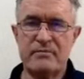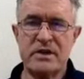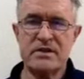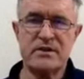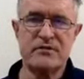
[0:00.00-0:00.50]

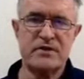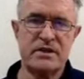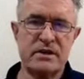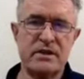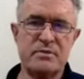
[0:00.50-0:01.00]
So the
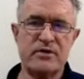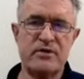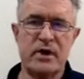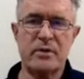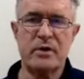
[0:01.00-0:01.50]
facilities
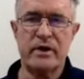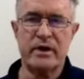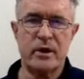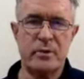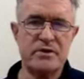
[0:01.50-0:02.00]
provided by Red
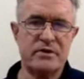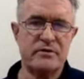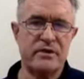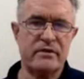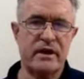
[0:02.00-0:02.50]
Hat
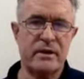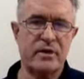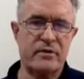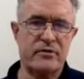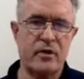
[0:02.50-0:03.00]
OpenShift Container
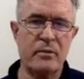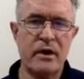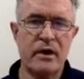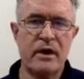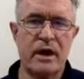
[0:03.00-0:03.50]
Platform
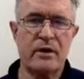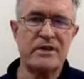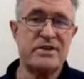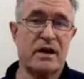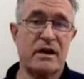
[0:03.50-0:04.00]
are
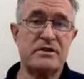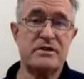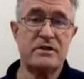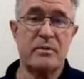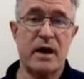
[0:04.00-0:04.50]

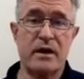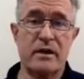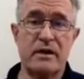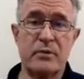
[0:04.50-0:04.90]
unchallenged in the market,